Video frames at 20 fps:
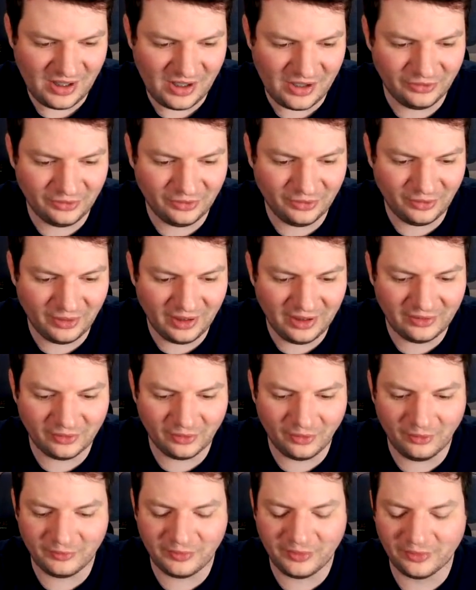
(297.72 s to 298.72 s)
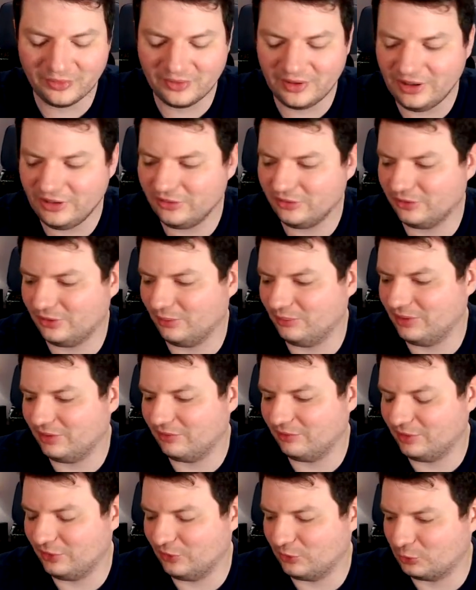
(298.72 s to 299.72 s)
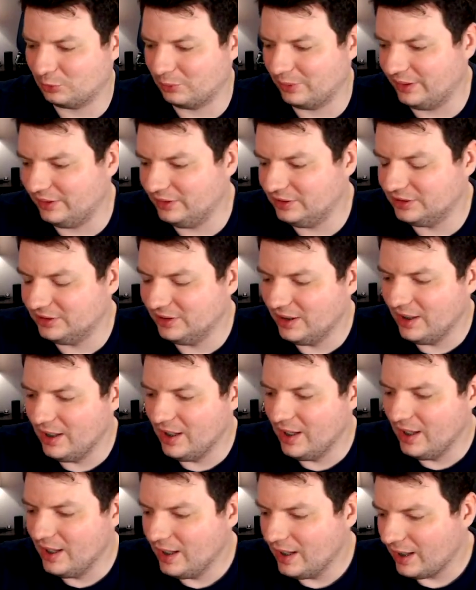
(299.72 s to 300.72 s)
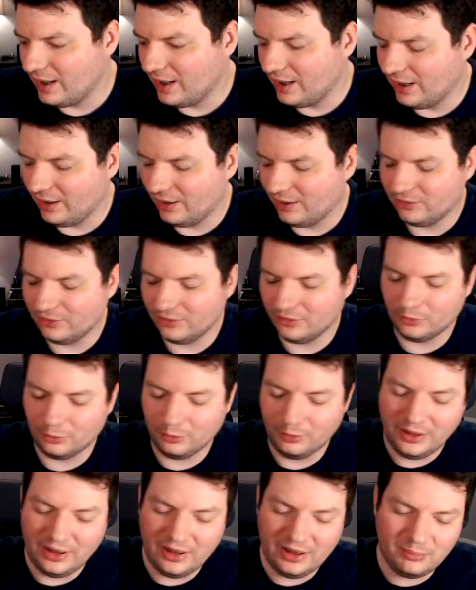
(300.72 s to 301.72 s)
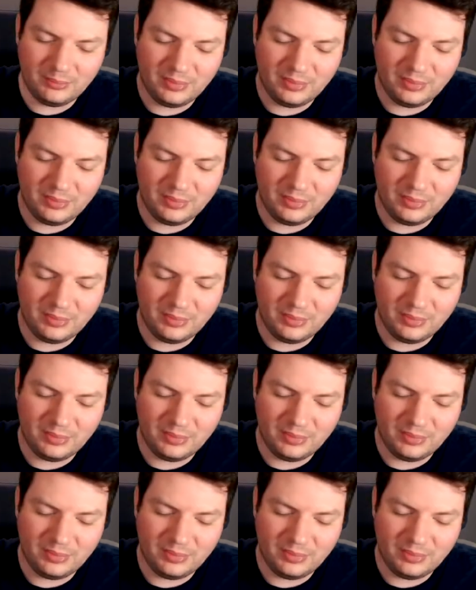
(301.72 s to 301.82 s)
So it's obviously something very strange, And really,